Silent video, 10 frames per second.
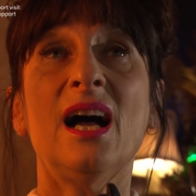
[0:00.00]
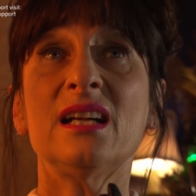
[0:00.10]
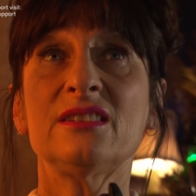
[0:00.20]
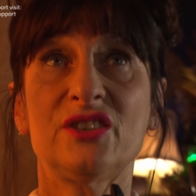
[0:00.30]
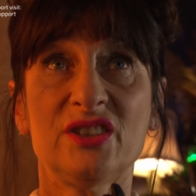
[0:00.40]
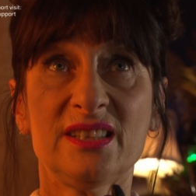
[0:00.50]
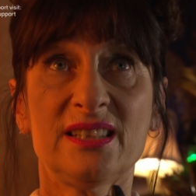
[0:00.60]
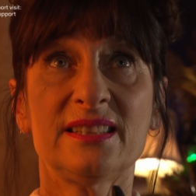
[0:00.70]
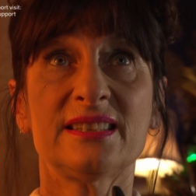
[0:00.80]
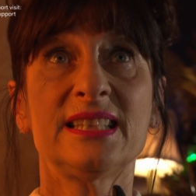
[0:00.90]
And
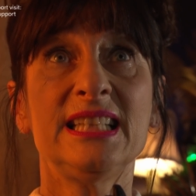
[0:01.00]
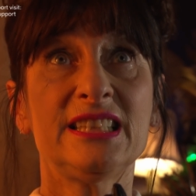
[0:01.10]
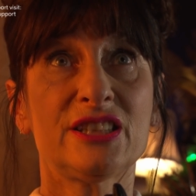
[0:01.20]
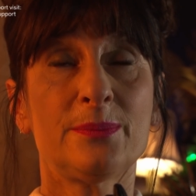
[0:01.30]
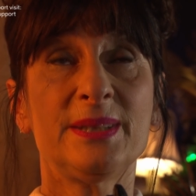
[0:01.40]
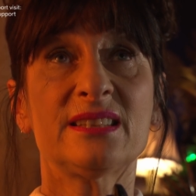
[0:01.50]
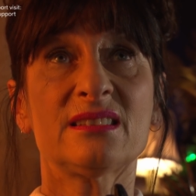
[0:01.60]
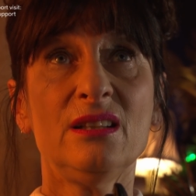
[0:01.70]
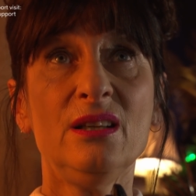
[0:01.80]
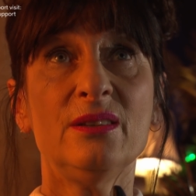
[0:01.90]
justice needs to be
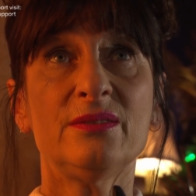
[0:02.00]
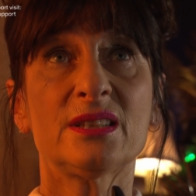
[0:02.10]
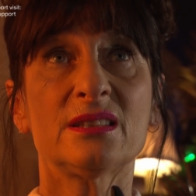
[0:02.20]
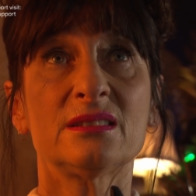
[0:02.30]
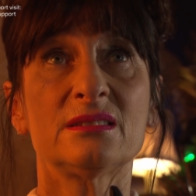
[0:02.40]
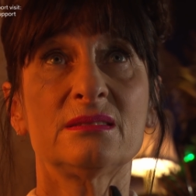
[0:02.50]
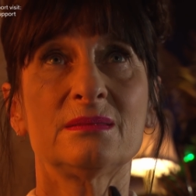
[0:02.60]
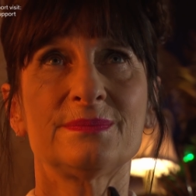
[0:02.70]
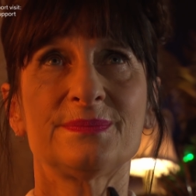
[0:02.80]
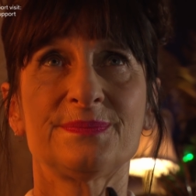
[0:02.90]
served,
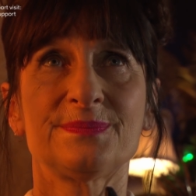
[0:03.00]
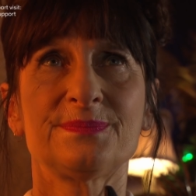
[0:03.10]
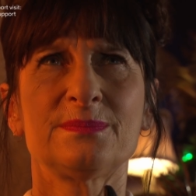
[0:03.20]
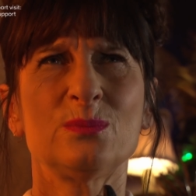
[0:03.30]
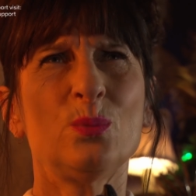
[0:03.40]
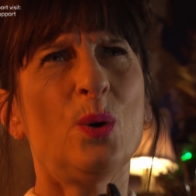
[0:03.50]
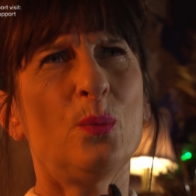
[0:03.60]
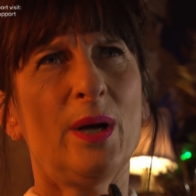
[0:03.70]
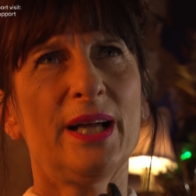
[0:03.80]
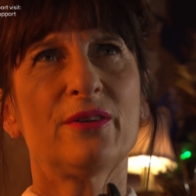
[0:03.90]

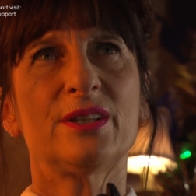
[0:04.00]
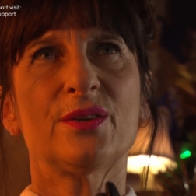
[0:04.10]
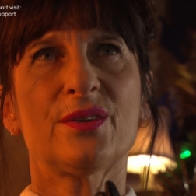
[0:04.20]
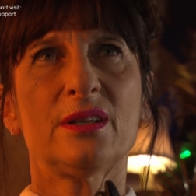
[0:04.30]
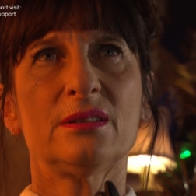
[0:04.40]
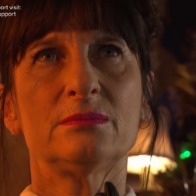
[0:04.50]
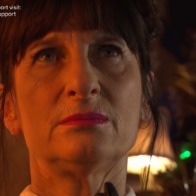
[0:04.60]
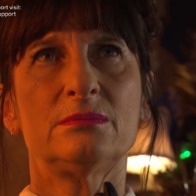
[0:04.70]
one way or another.